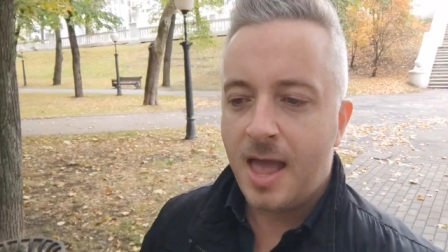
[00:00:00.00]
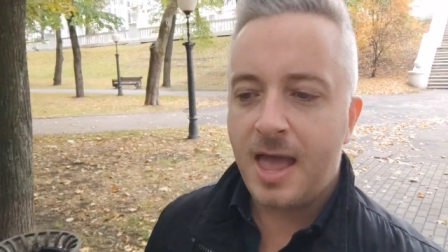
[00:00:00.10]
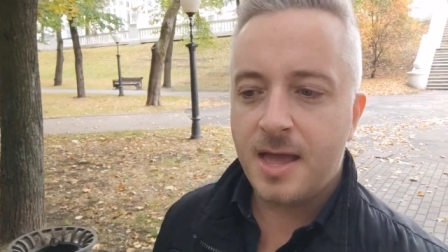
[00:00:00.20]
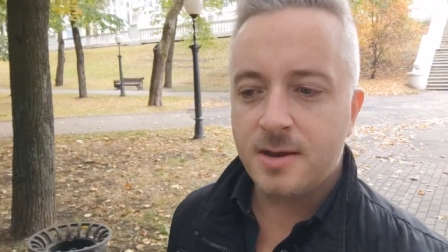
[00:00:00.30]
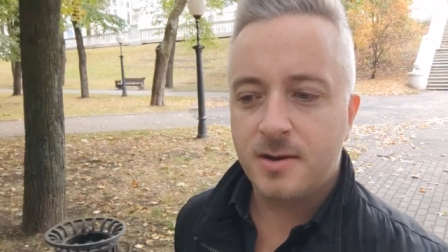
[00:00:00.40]

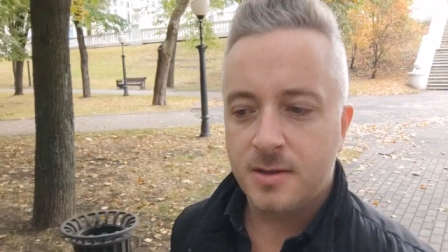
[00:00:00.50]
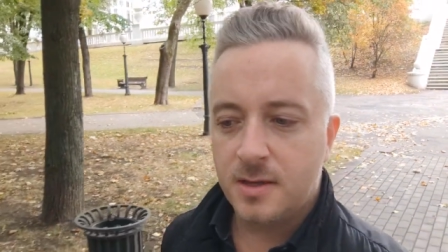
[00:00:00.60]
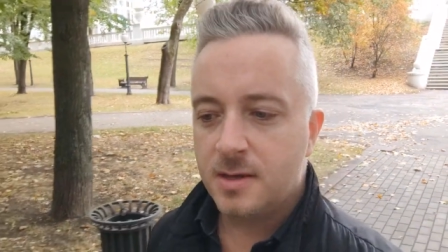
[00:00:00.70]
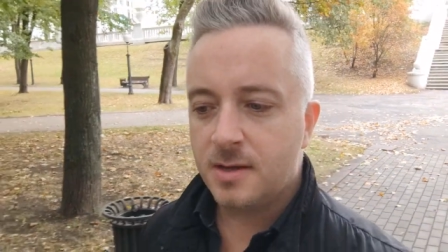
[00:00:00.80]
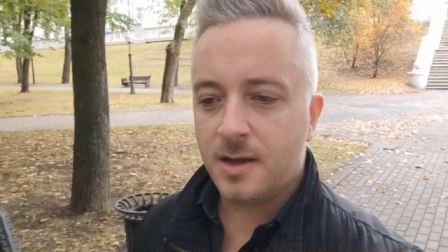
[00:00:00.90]
And
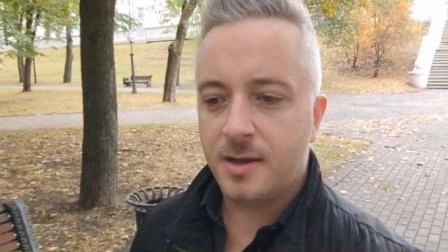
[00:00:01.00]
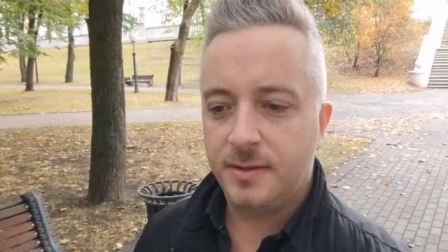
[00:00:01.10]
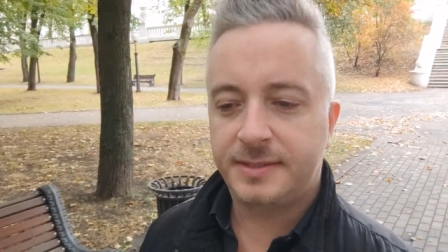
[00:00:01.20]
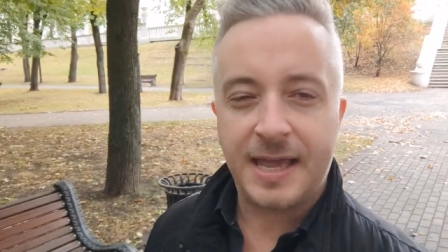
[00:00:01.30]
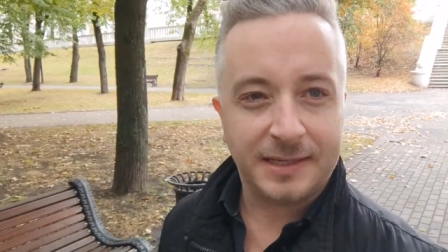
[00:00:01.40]
uh,
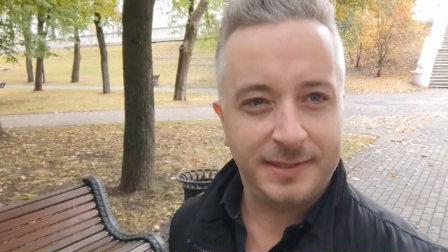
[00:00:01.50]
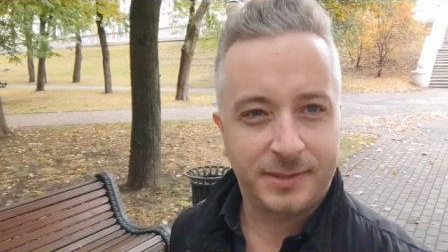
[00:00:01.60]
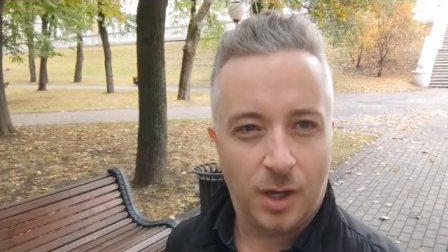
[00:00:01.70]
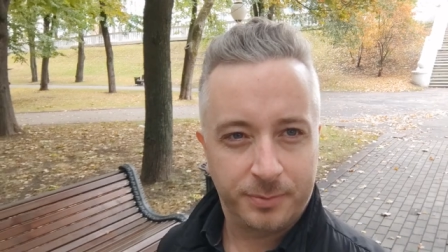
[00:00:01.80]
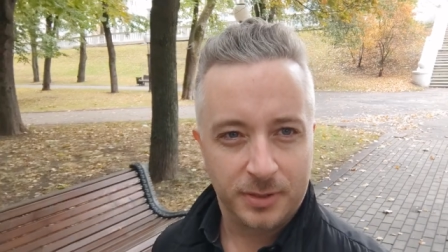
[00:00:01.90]
this taxi
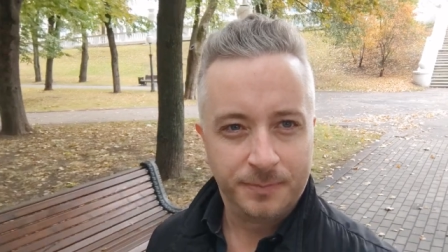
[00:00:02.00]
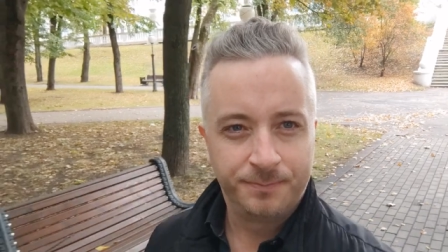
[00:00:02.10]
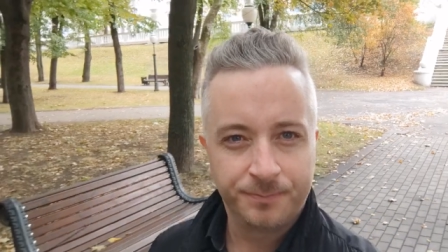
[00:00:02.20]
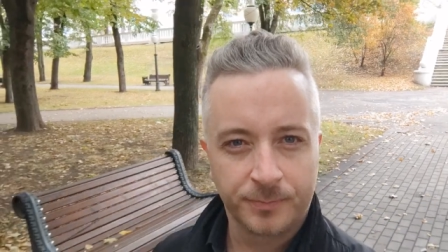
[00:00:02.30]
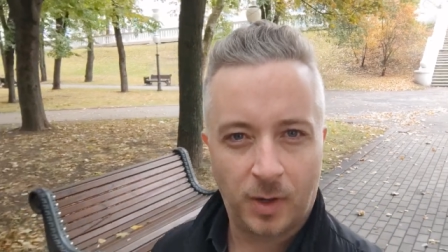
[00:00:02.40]
stopped,
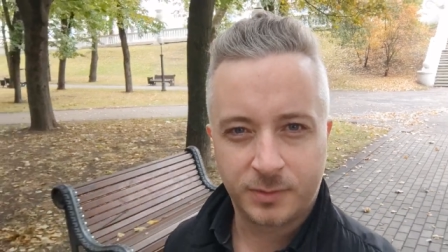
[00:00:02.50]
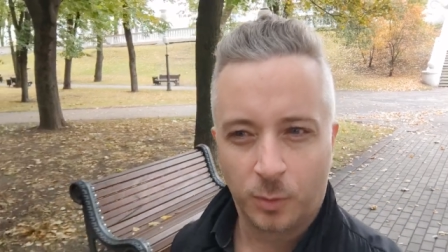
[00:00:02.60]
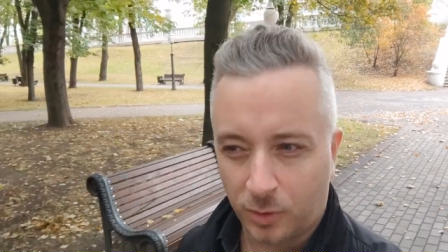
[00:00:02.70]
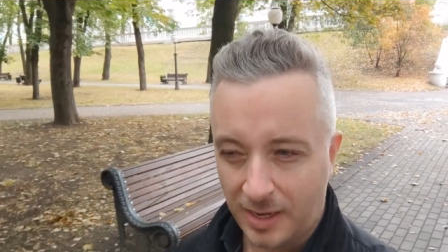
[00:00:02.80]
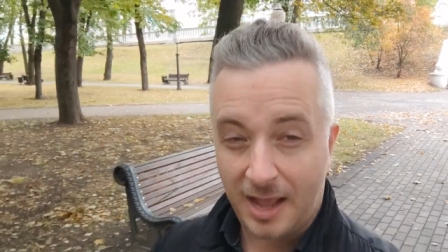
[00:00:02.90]
right?
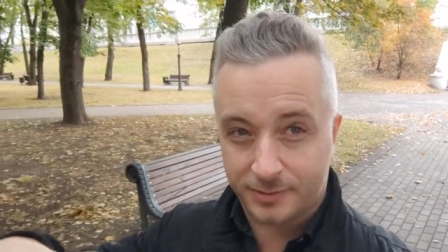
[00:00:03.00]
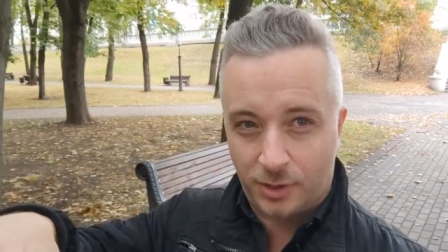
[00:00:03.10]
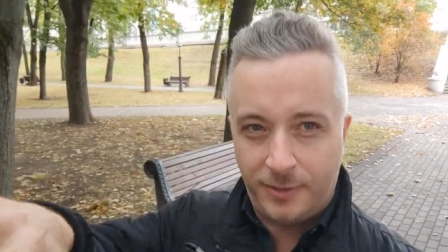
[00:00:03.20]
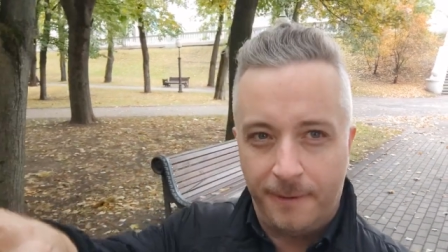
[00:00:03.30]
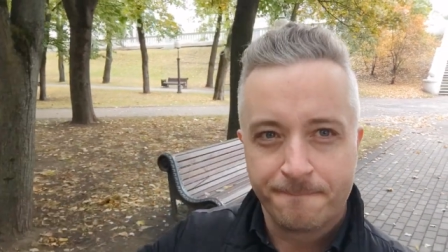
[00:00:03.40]
So we were kind of
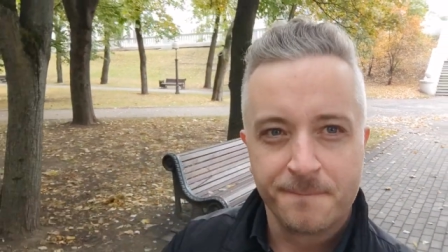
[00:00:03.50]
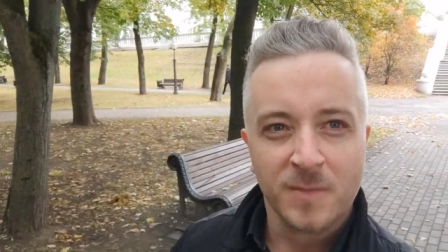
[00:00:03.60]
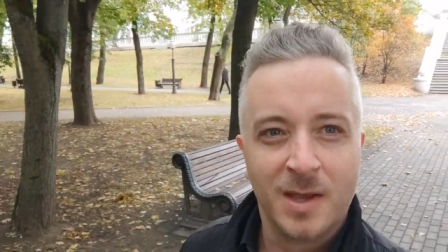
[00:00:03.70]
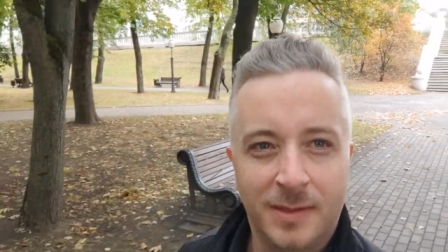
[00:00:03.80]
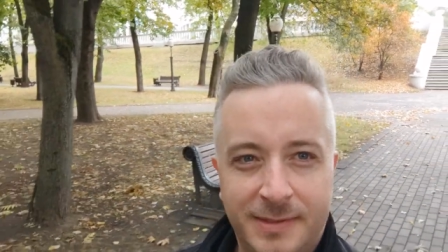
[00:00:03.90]
outside there.
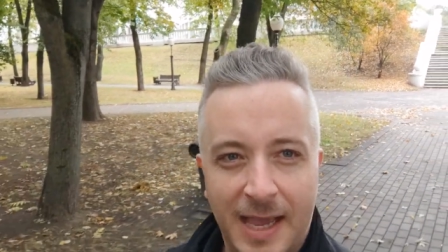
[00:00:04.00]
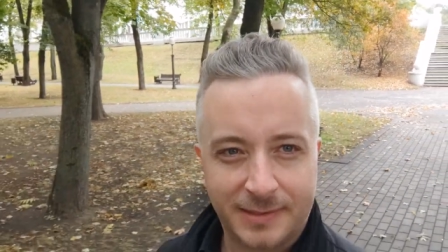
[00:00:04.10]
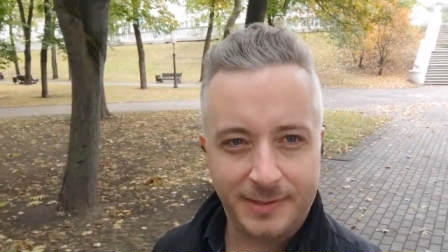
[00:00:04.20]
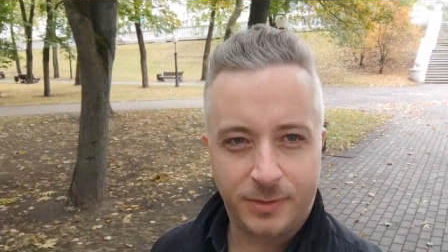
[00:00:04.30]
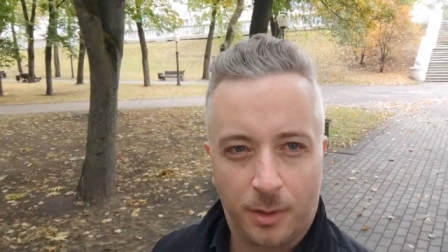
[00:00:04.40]
This
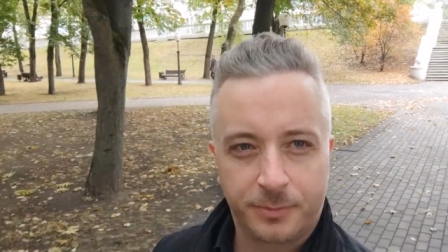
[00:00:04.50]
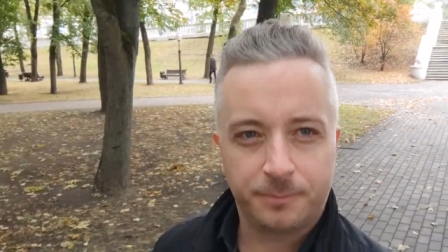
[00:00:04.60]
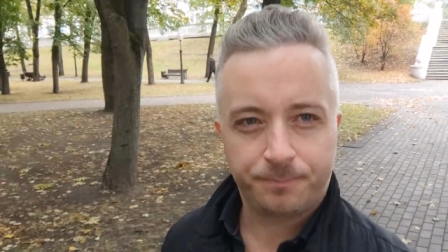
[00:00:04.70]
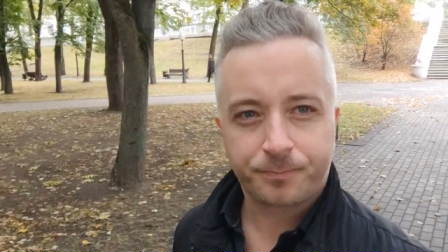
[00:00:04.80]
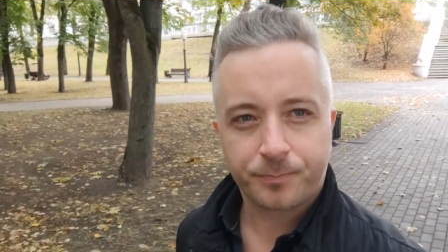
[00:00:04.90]
taxi stopped